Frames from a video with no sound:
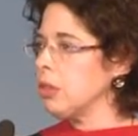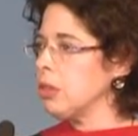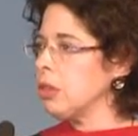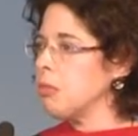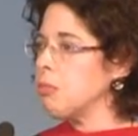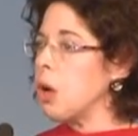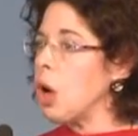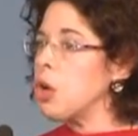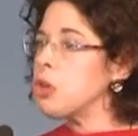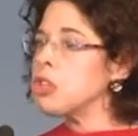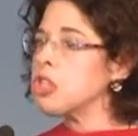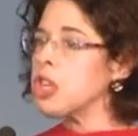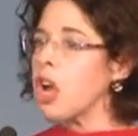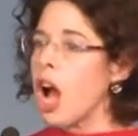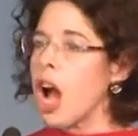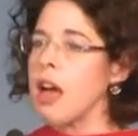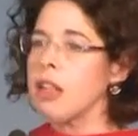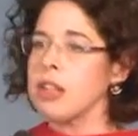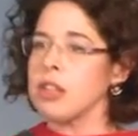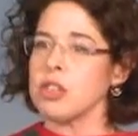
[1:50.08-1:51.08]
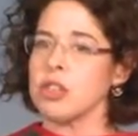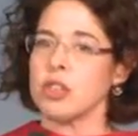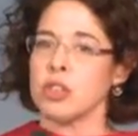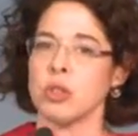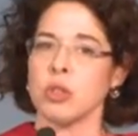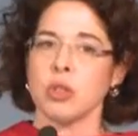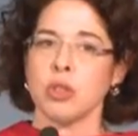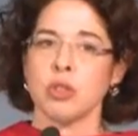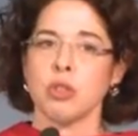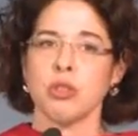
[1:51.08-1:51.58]
Most college
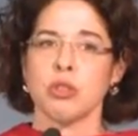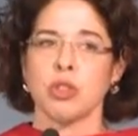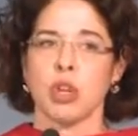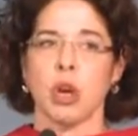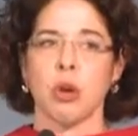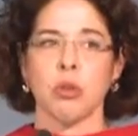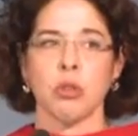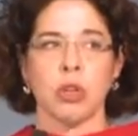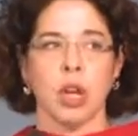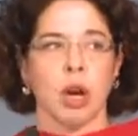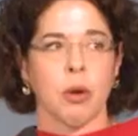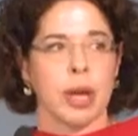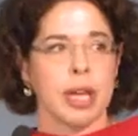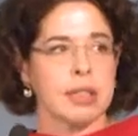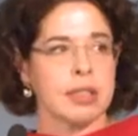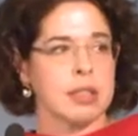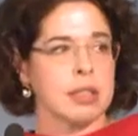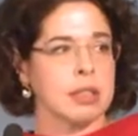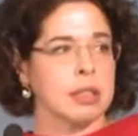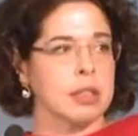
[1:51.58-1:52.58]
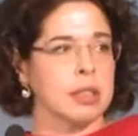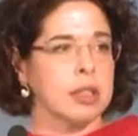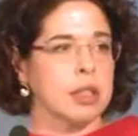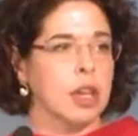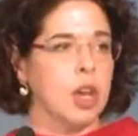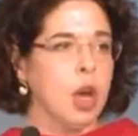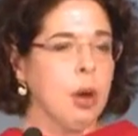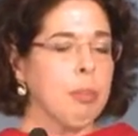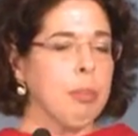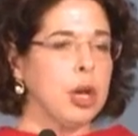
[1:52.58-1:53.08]
students don't know it,
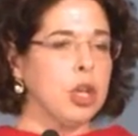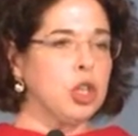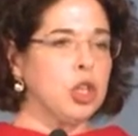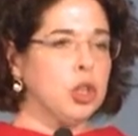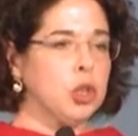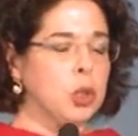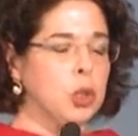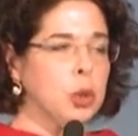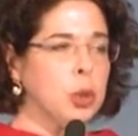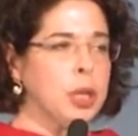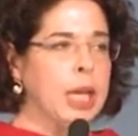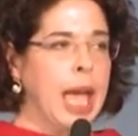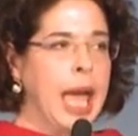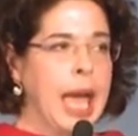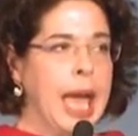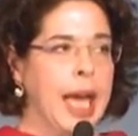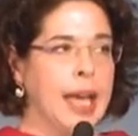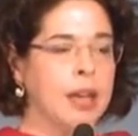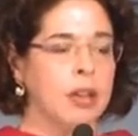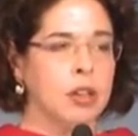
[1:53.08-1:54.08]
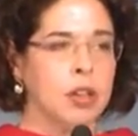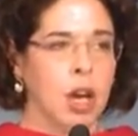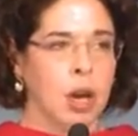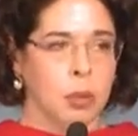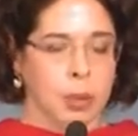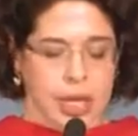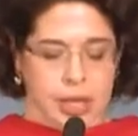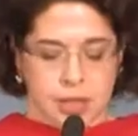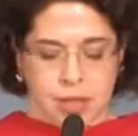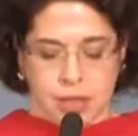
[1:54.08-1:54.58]
but you can
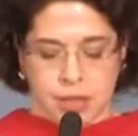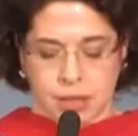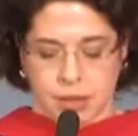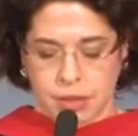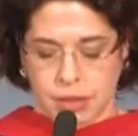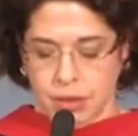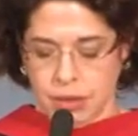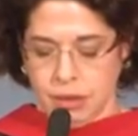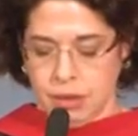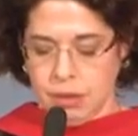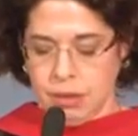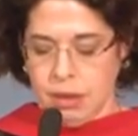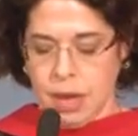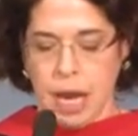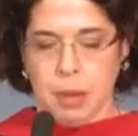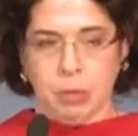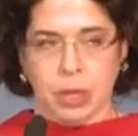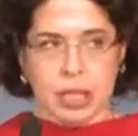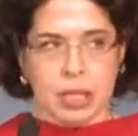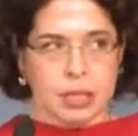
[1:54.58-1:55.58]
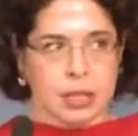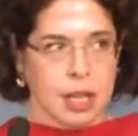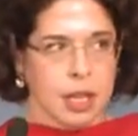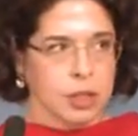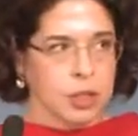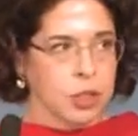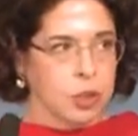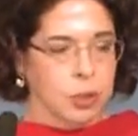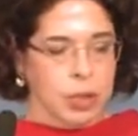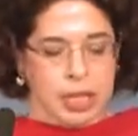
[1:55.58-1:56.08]
know it. I'm going to tell
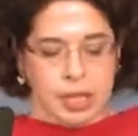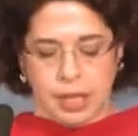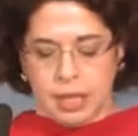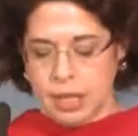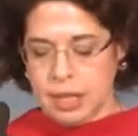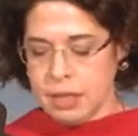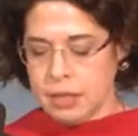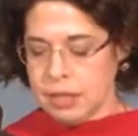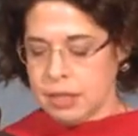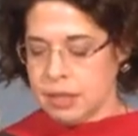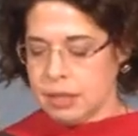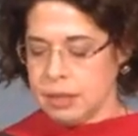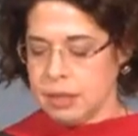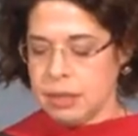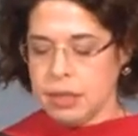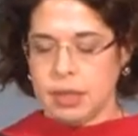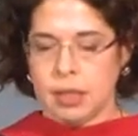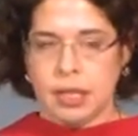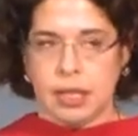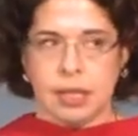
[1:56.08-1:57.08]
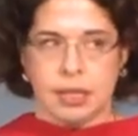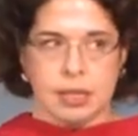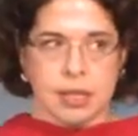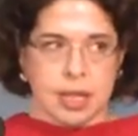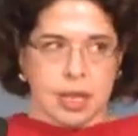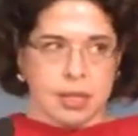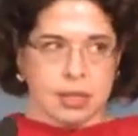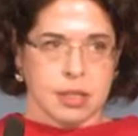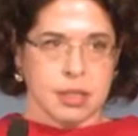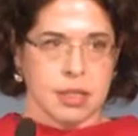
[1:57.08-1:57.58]
you what it is. It is
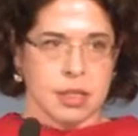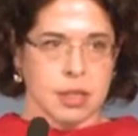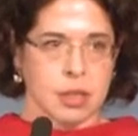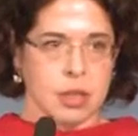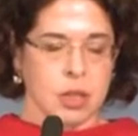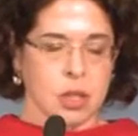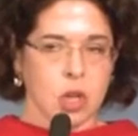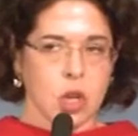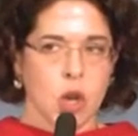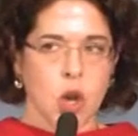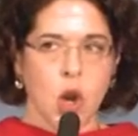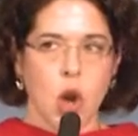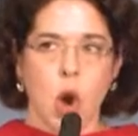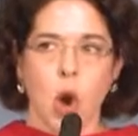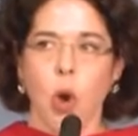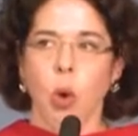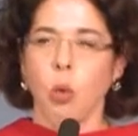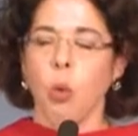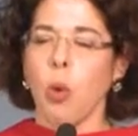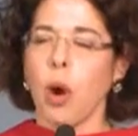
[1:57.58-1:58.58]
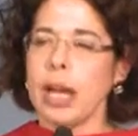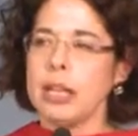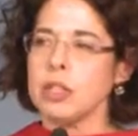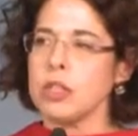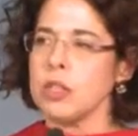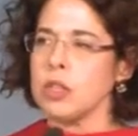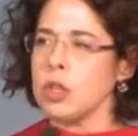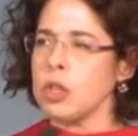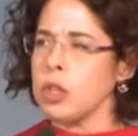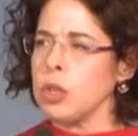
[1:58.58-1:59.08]
this. What
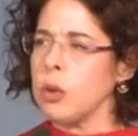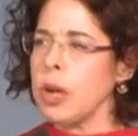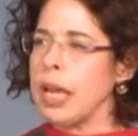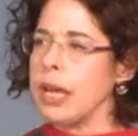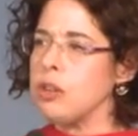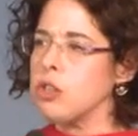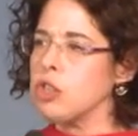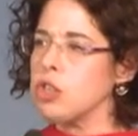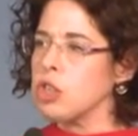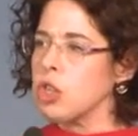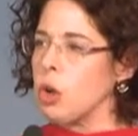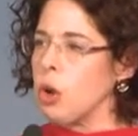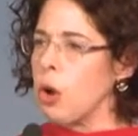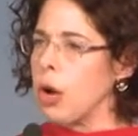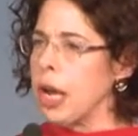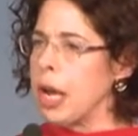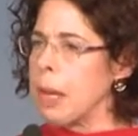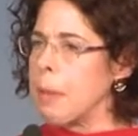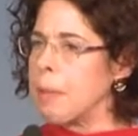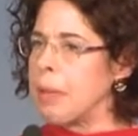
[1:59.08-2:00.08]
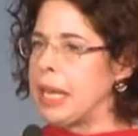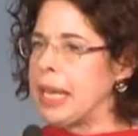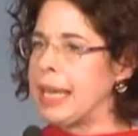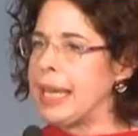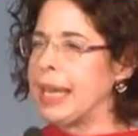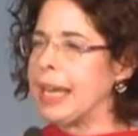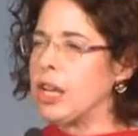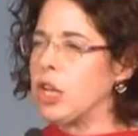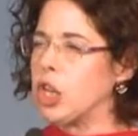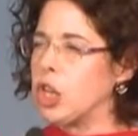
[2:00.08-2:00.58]
do you enjoy
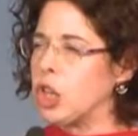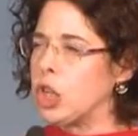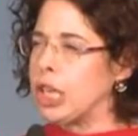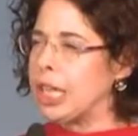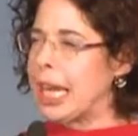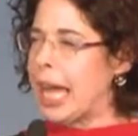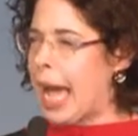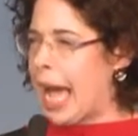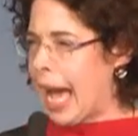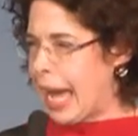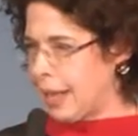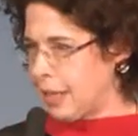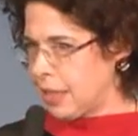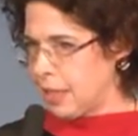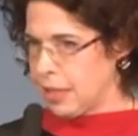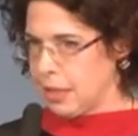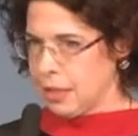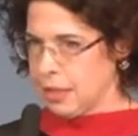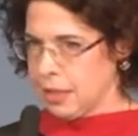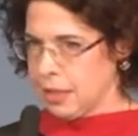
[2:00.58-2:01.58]
being good at?